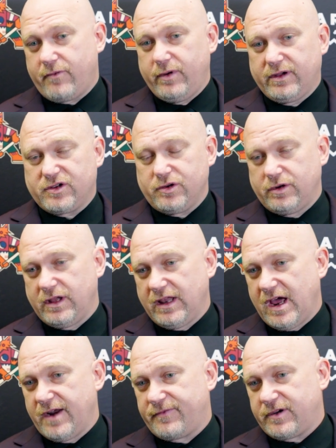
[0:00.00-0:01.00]
We showed a
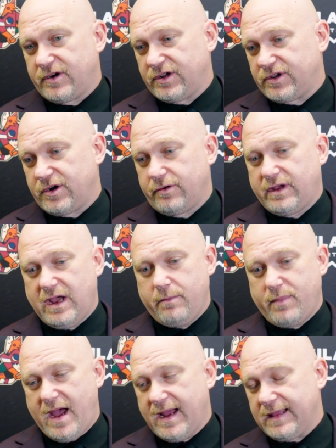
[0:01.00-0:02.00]
lot of character. We came
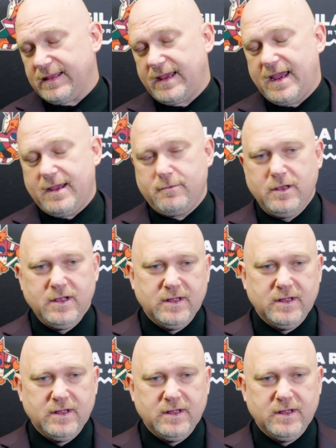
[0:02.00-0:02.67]
back in the game.